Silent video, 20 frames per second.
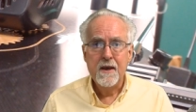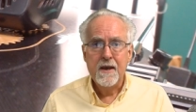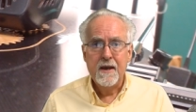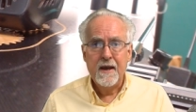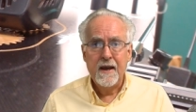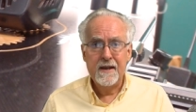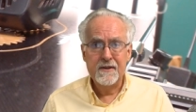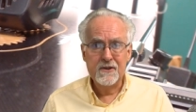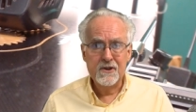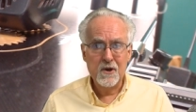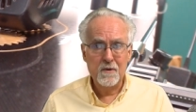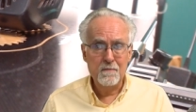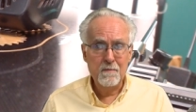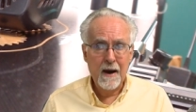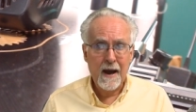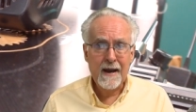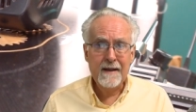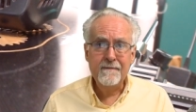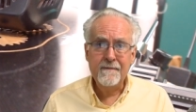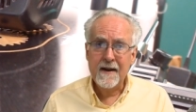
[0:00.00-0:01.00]
And so
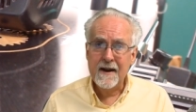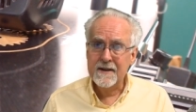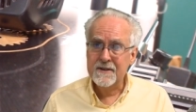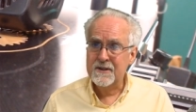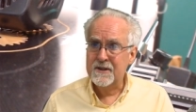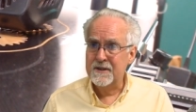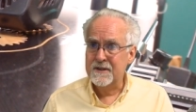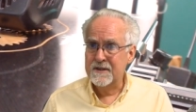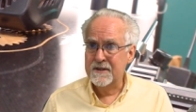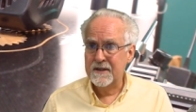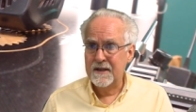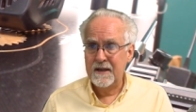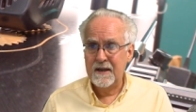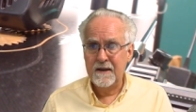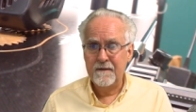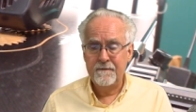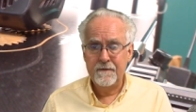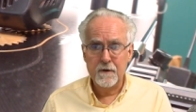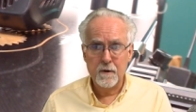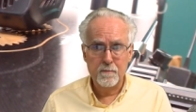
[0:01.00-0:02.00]
my advice is
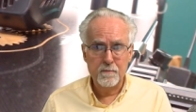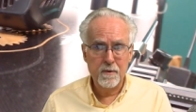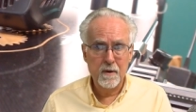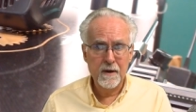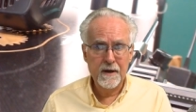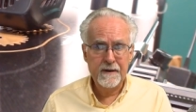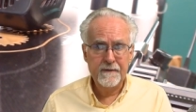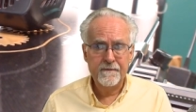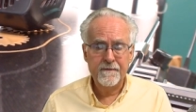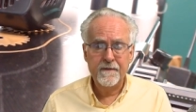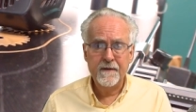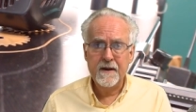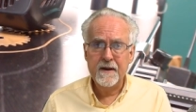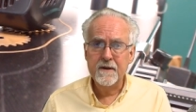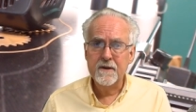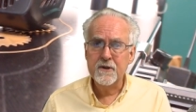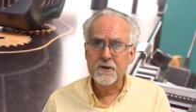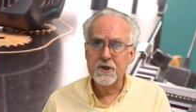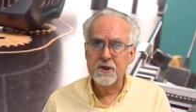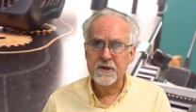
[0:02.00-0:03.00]
if your print
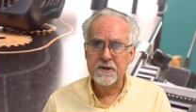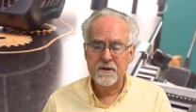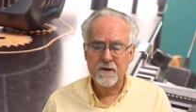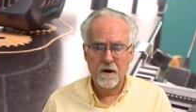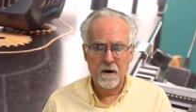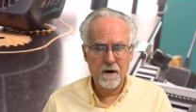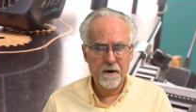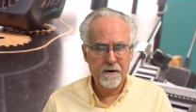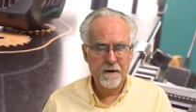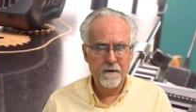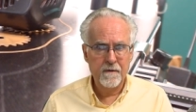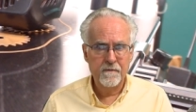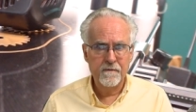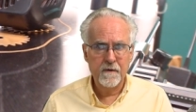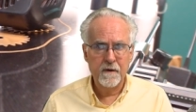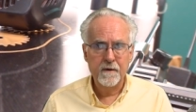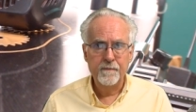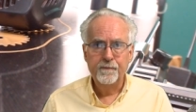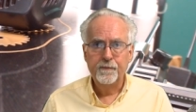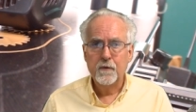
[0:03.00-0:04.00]
fails, start
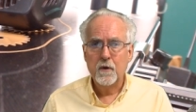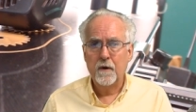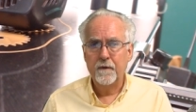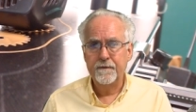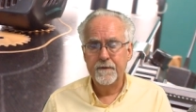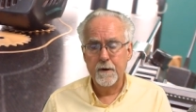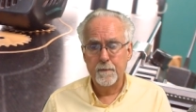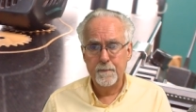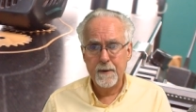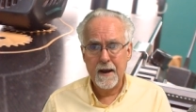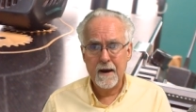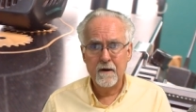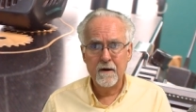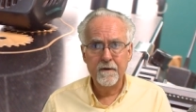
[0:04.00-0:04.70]
over, or if your power